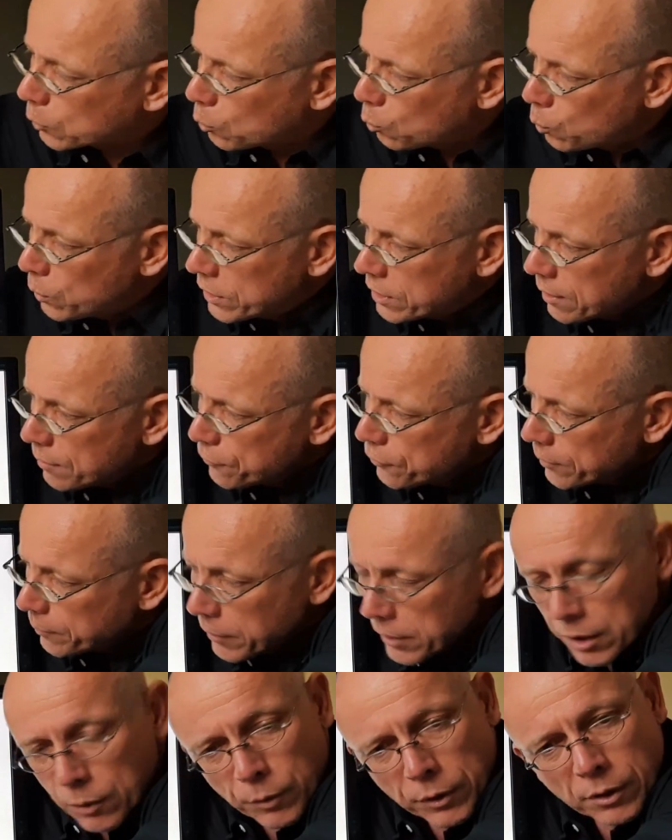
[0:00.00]
We come from
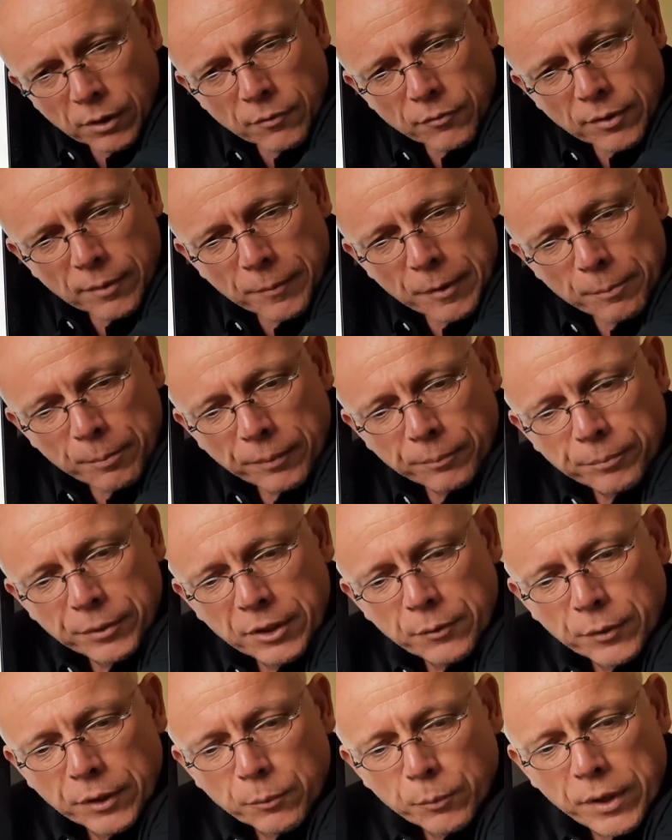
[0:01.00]
here. We come from a
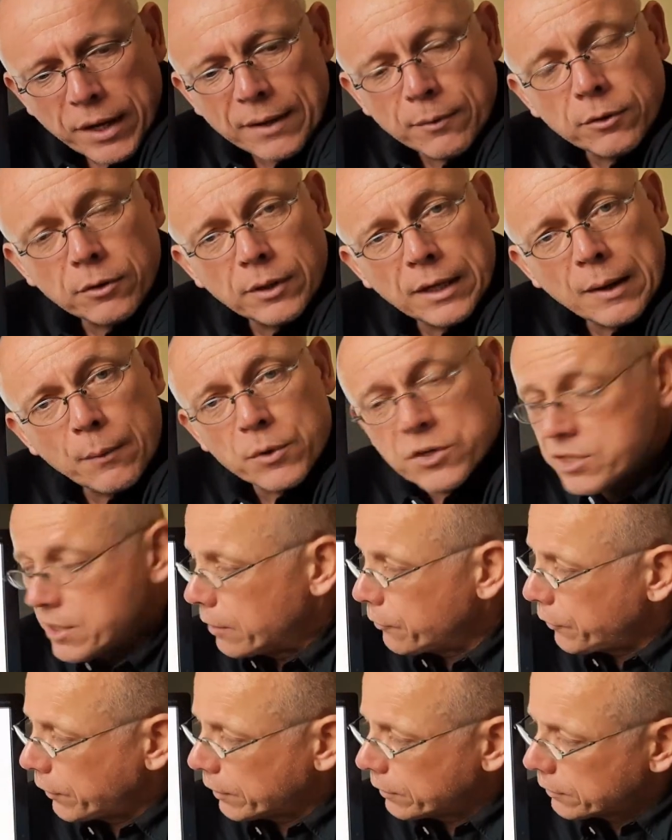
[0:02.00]
period where there was
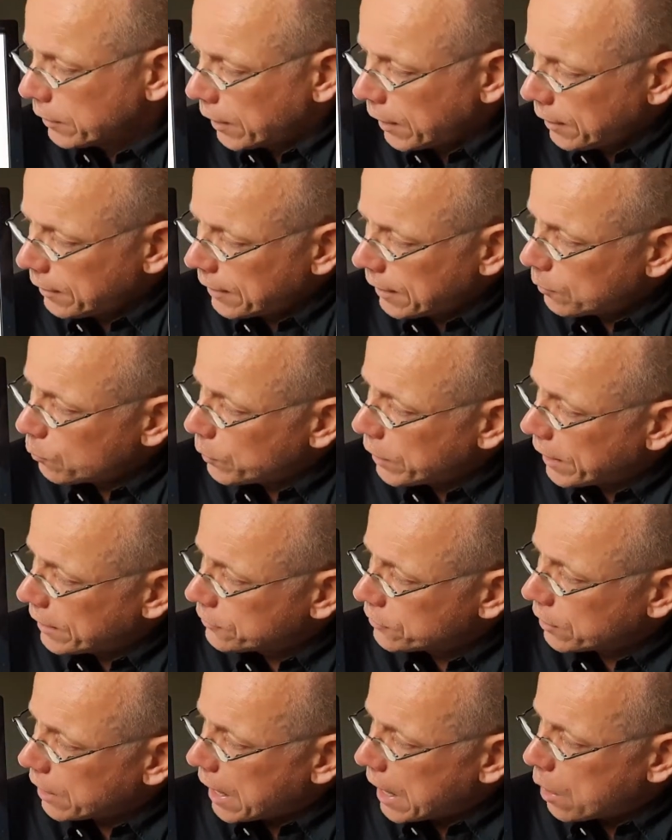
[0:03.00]
nothing. And then we
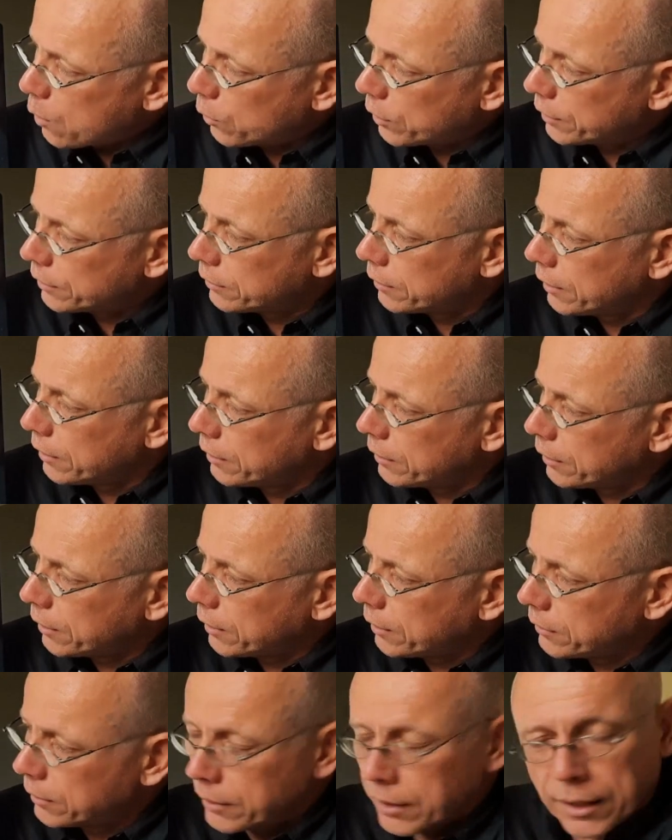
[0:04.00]
enter our
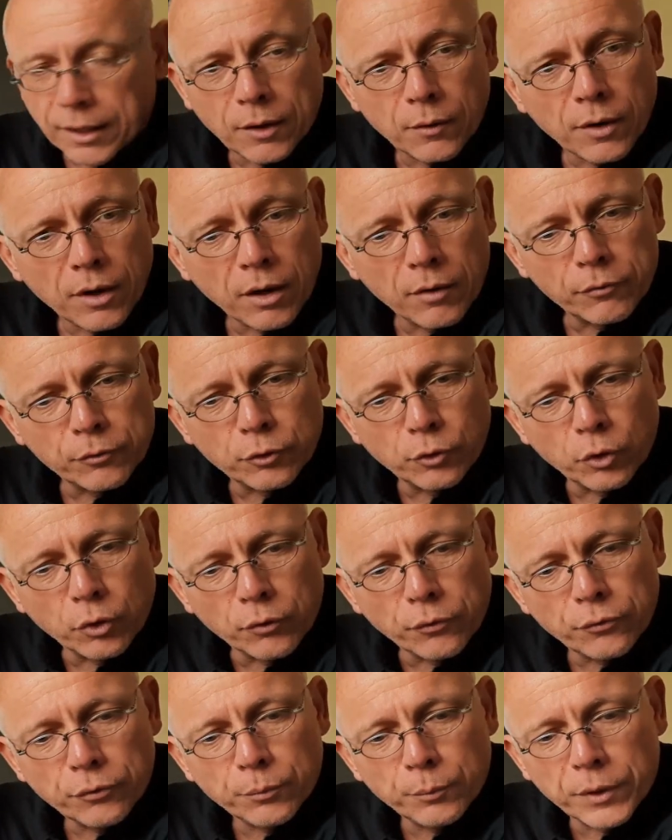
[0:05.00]
era of
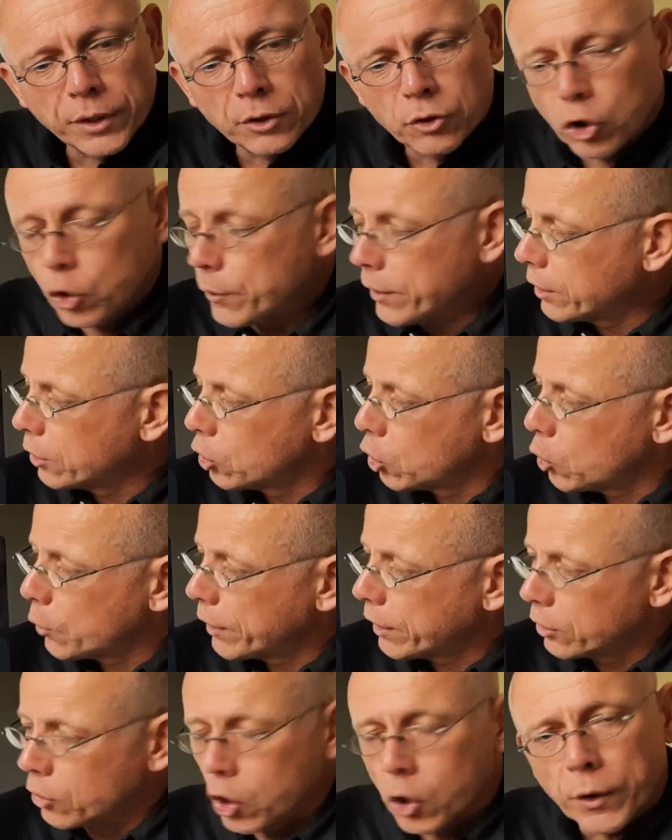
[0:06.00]
growth. We're growing,
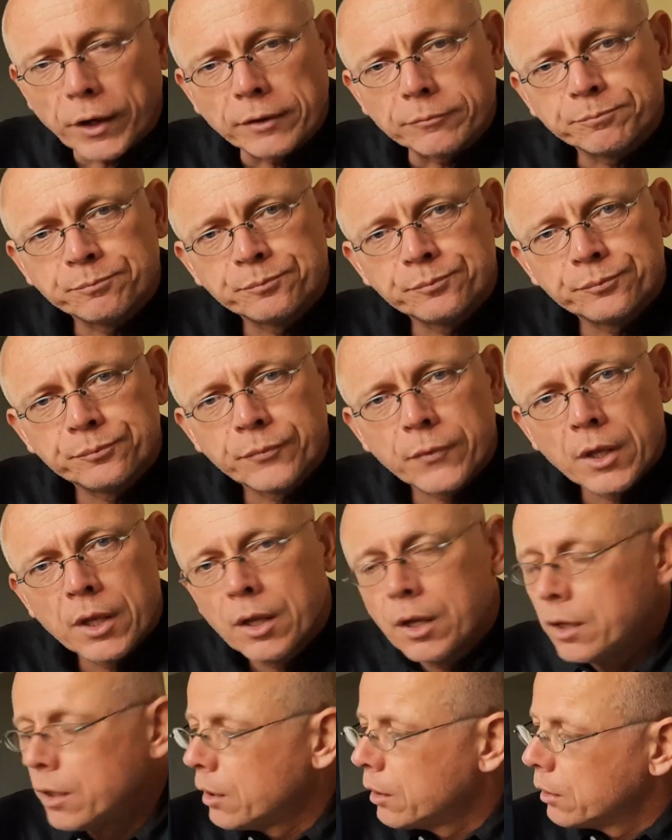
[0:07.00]
growing, growing.
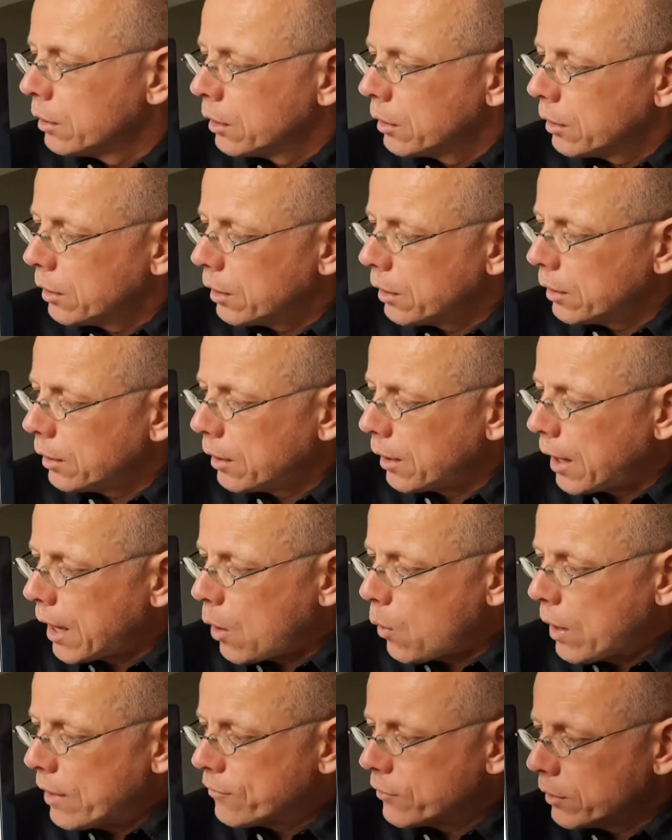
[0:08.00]

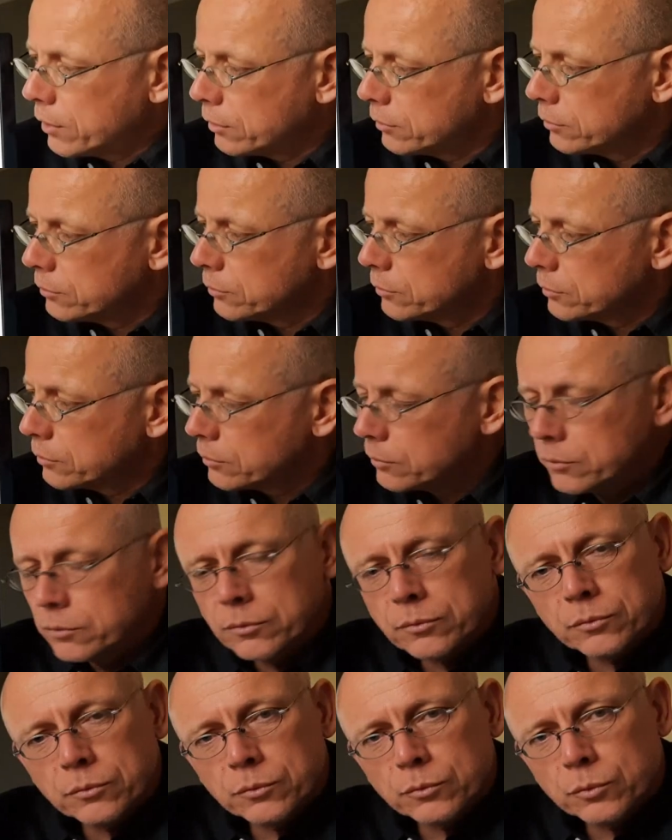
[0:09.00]
However,
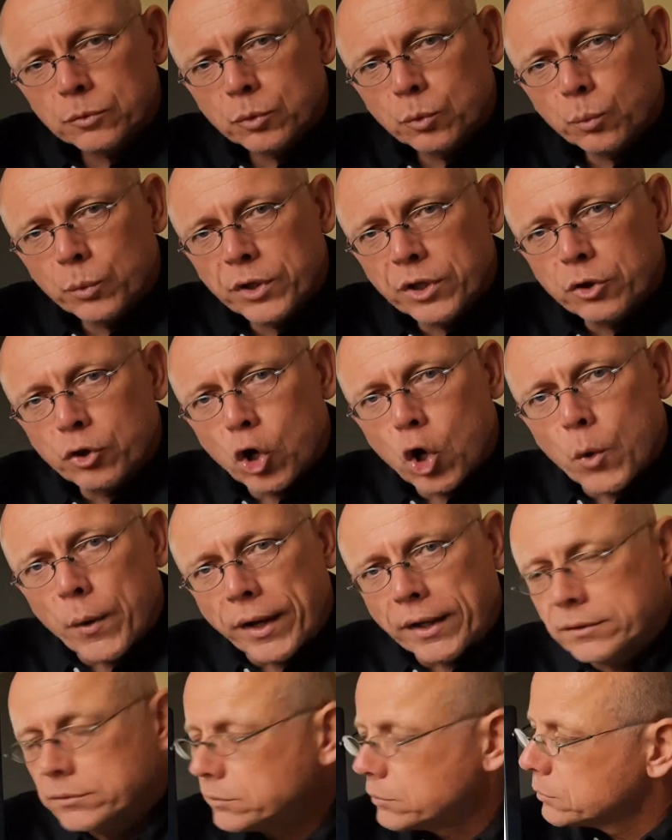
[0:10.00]
we're
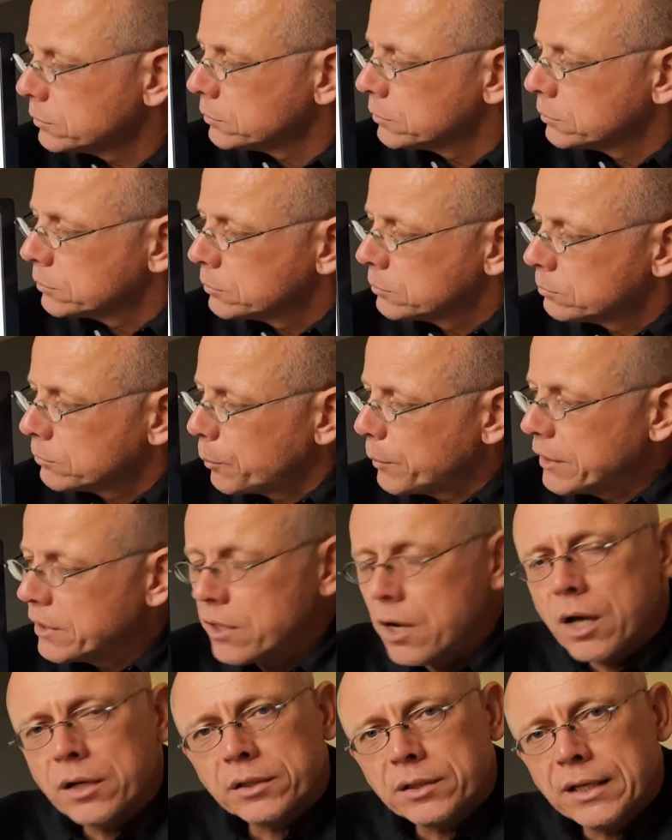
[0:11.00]
growing. We
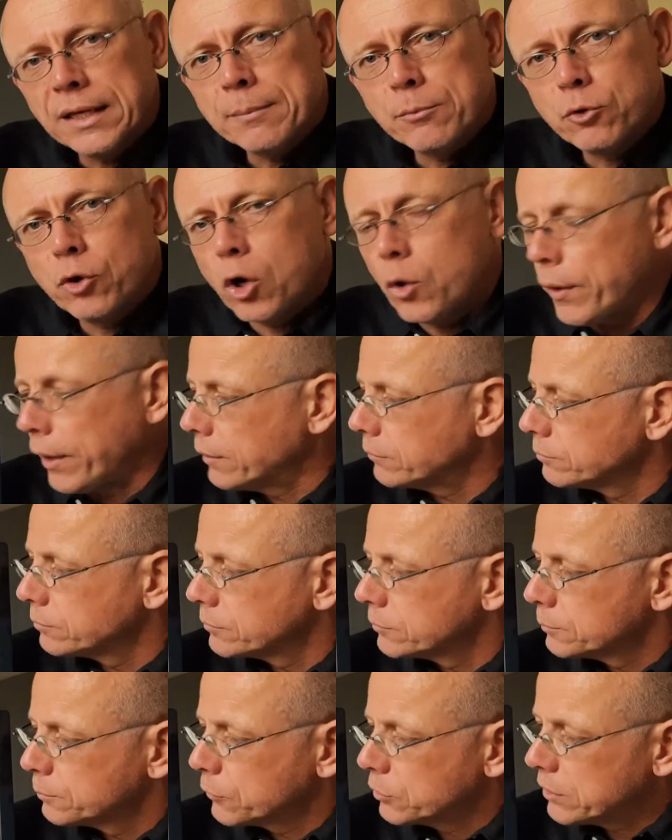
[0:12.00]
can't keep growing,
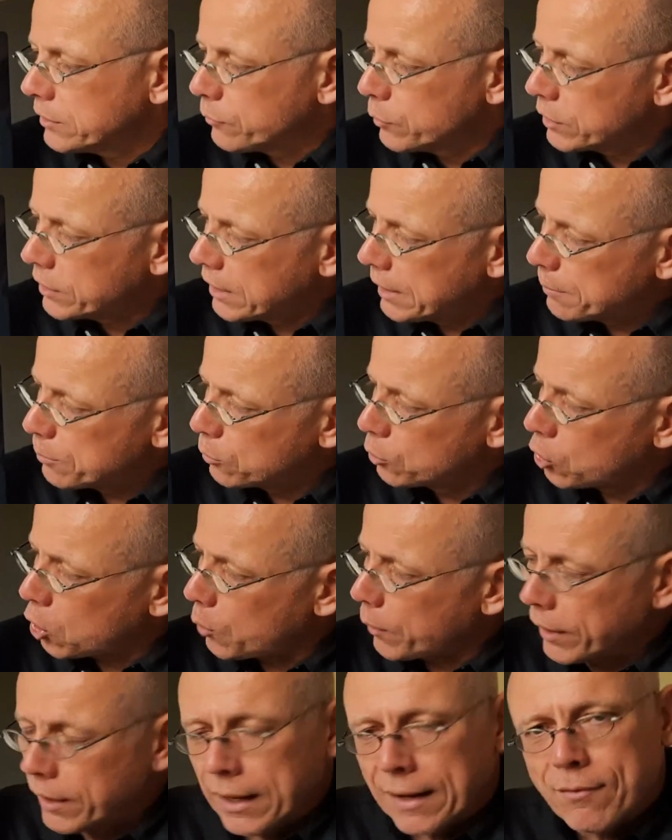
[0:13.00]
because if we keep
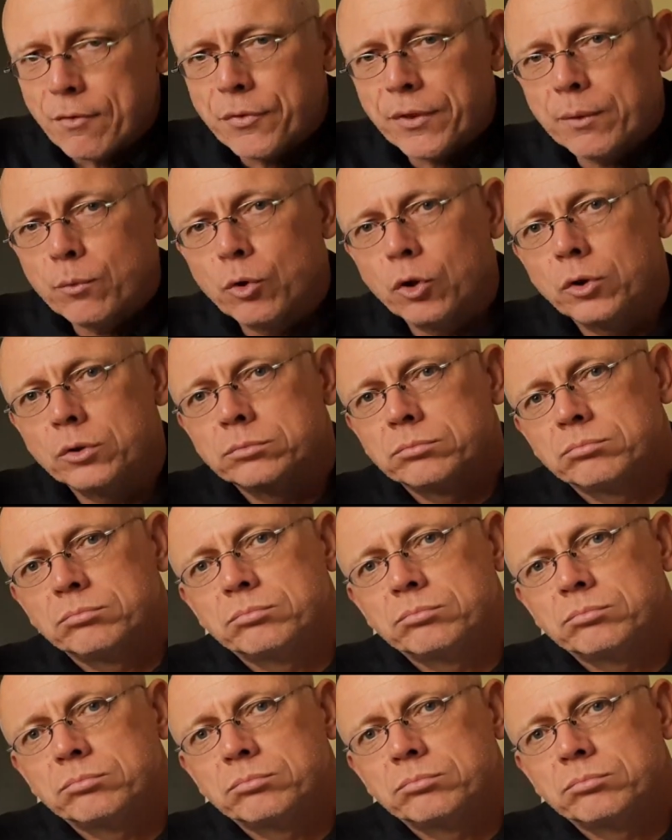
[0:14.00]
growing, everything will,